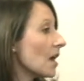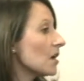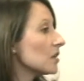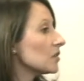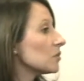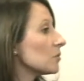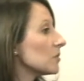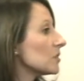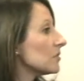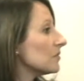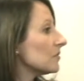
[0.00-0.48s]

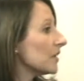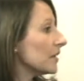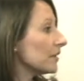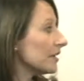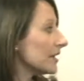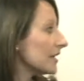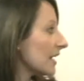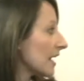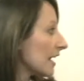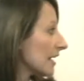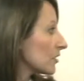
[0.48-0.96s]
So it was
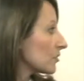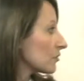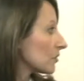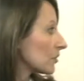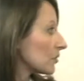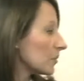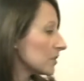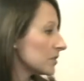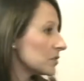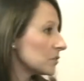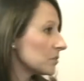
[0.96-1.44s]
very
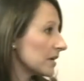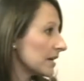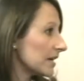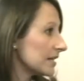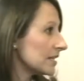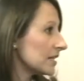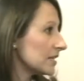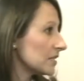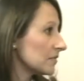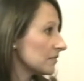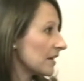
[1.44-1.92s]
natural, once we
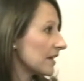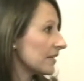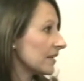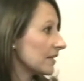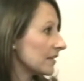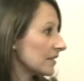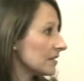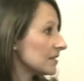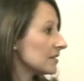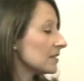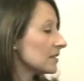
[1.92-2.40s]
identified
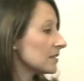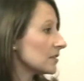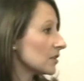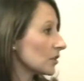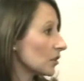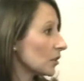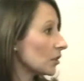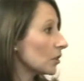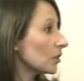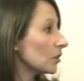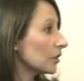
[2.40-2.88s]
that this is
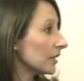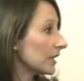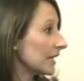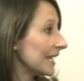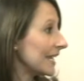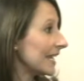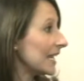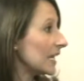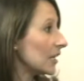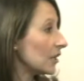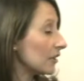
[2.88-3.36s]
occurring
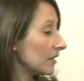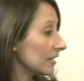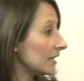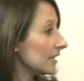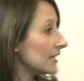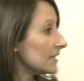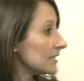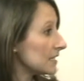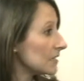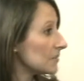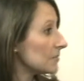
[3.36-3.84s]
here and
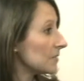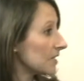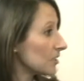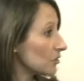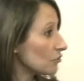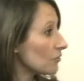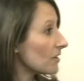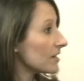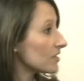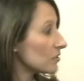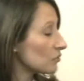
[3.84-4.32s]
needs to be
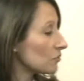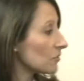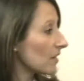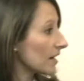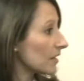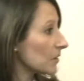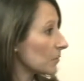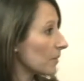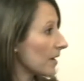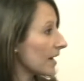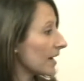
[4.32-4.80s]
addressed
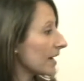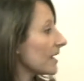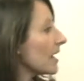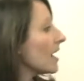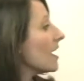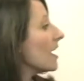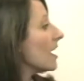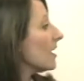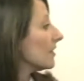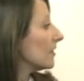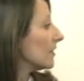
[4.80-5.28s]
right away,
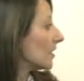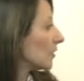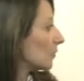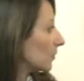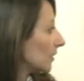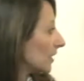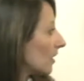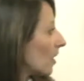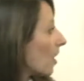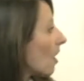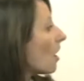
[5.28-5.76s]
then
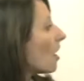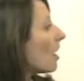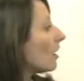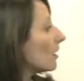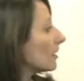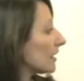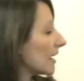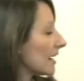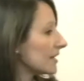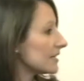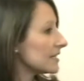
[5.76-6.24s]
we
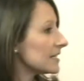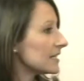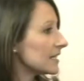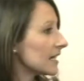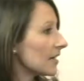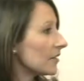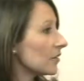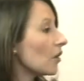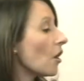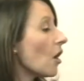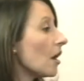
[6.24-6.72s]
all got
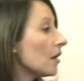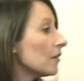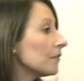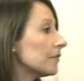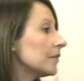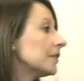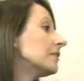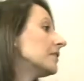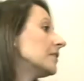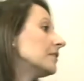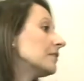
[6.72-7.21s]
together, all
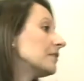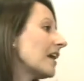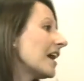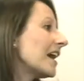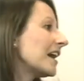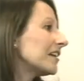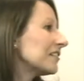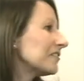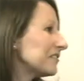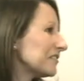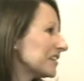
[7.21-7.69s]

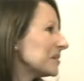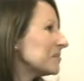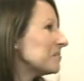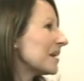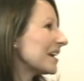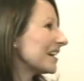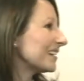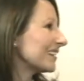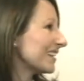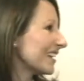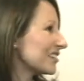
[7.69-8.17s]
55
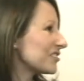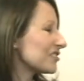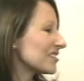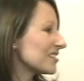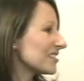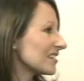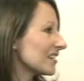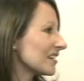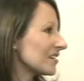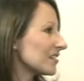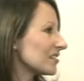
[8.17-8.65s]
female
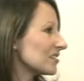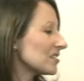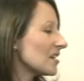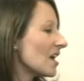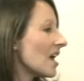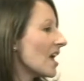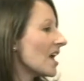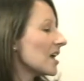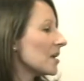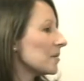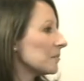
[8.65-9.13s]
legislators
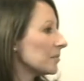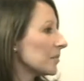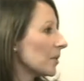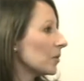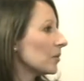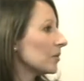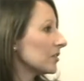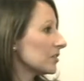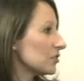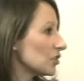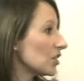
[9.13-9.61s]
in
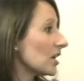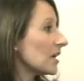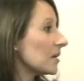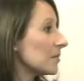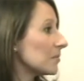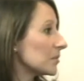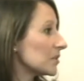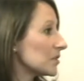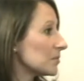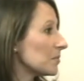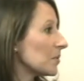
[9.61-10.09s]
both
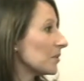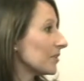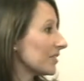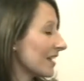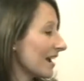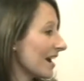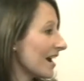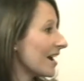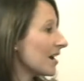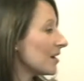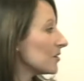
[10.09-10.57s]
chambers, both
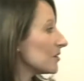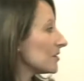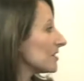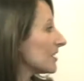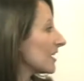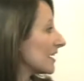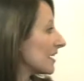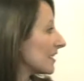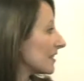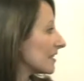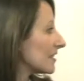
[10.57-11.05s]
the House
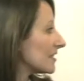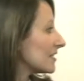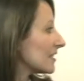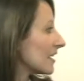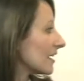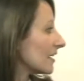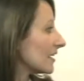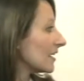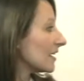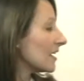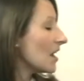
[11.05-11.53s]
and the
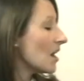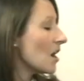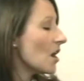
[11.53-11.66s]
Senate.